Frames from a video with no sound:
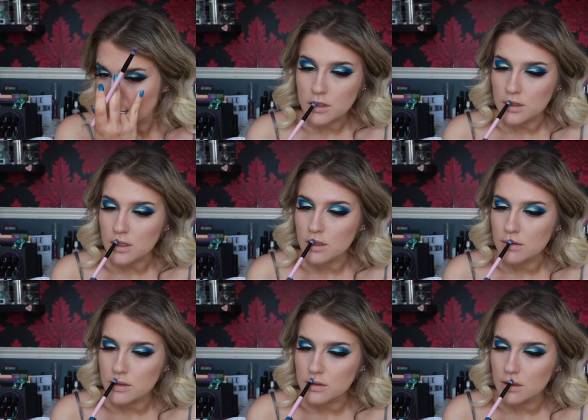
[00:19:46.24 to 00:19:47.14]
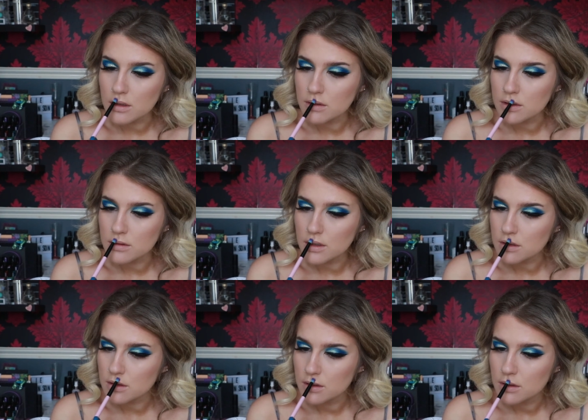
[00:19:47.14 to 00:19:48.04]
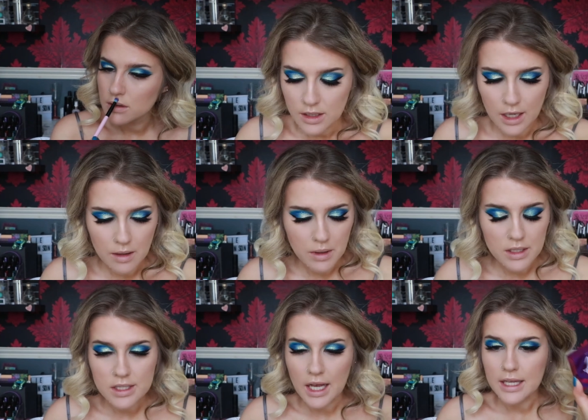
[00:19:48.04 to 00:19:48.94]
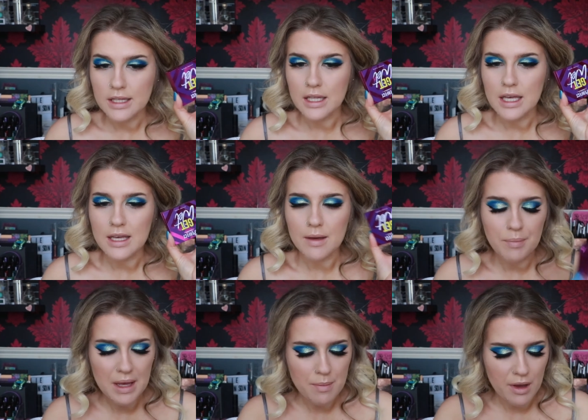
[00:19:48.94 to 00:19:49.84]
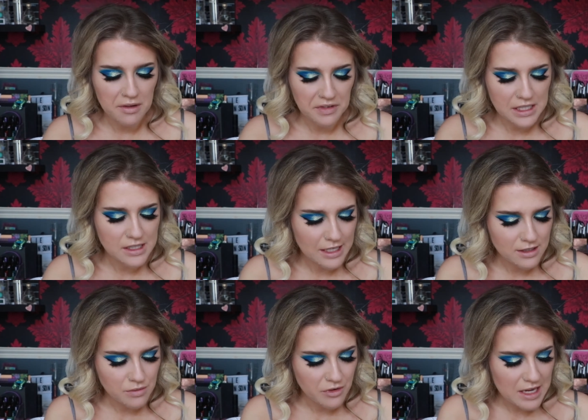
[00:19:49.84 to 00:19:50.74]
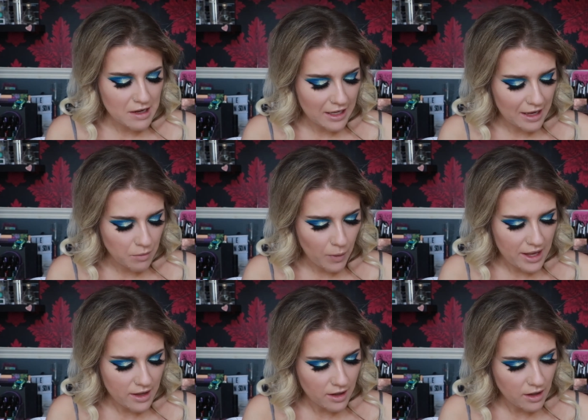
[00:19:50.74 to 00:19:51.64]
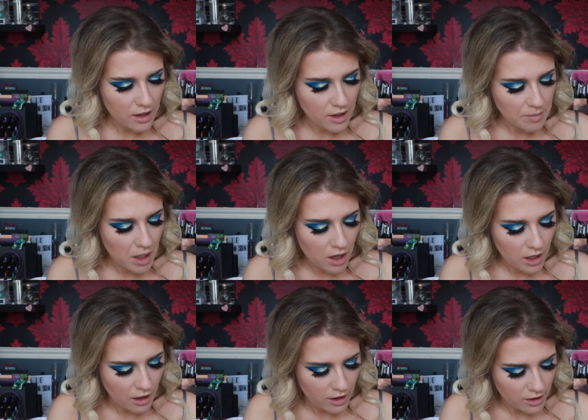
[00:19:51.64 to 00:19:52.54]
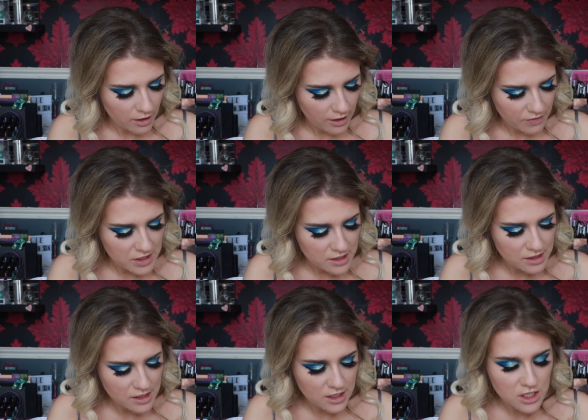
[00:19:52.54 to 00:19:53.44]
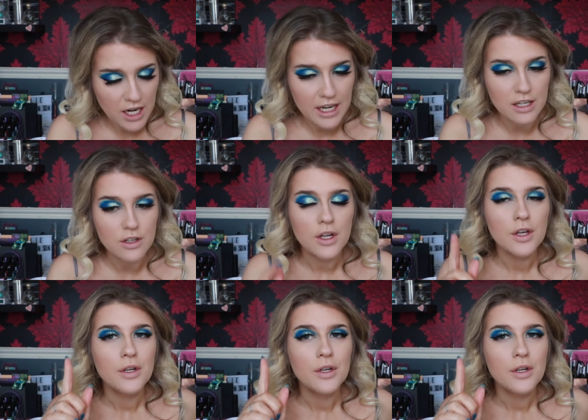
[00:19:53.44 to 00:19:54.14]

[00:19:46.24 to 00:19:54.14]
I'm going to take a little bit on this cutie side. Then I'm going to take the Be Perfect Stacey Marie Get Wet um, Highlighter, and this is in the shade